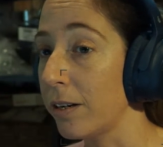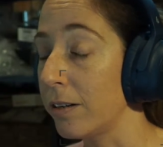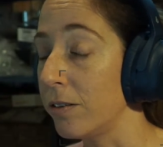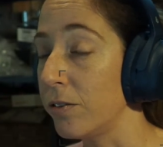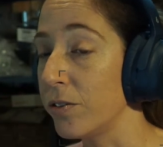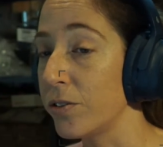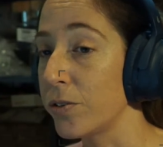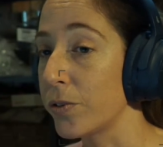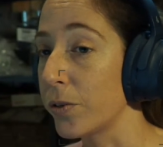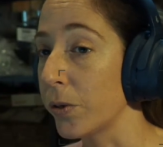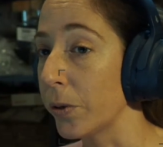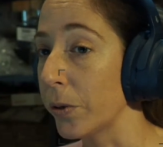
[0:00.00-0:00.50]

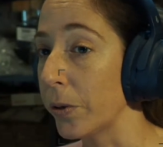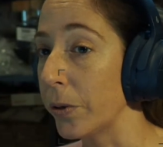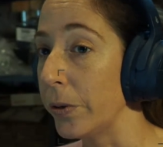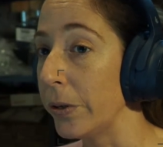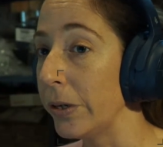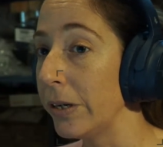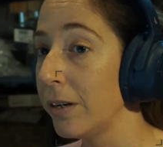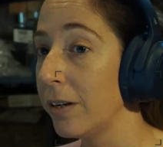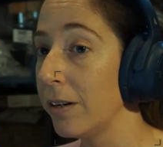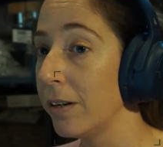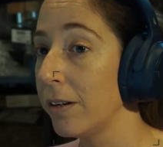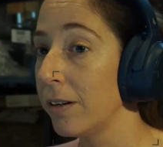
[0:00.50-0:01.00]
And so
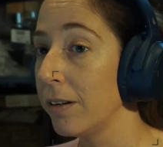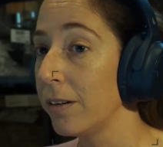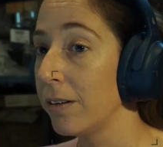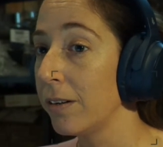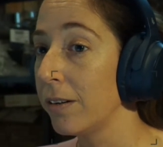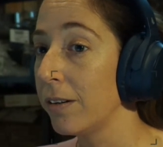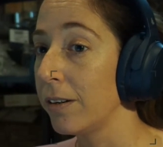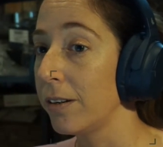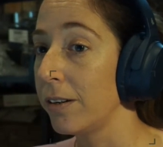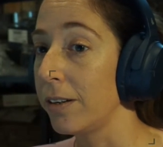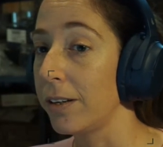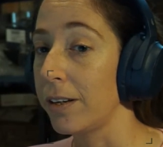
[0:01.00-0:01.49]

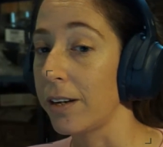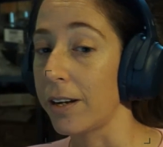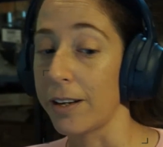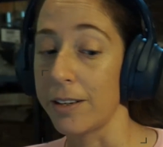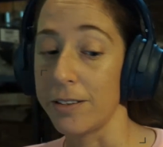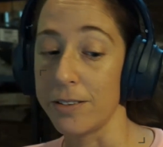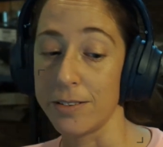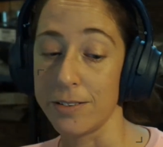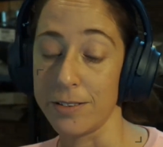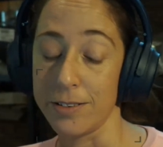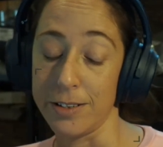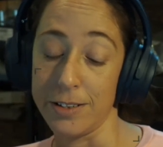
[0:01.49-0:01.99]

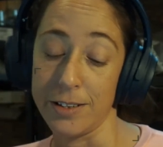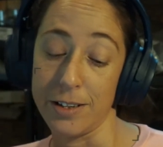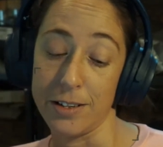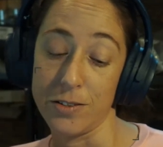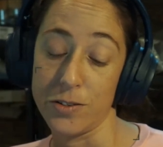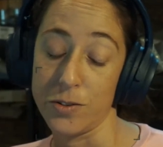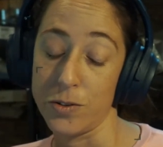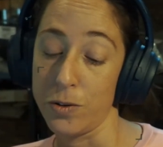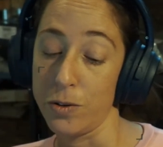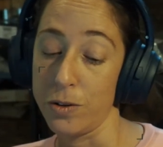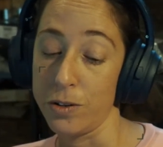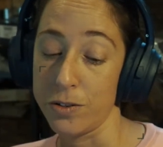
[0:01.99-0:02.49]
as
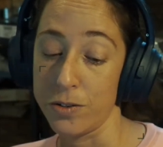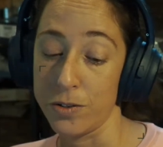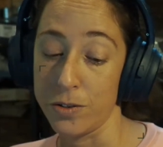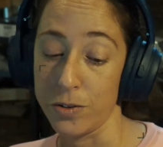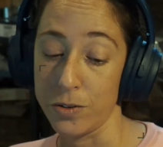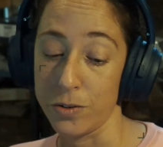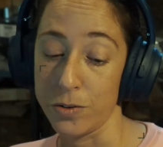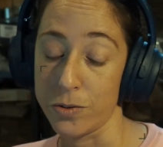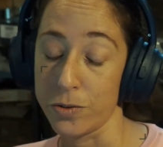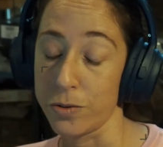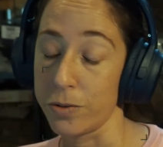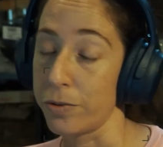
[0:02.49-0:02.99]
soon as
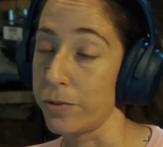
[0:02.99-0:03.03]
you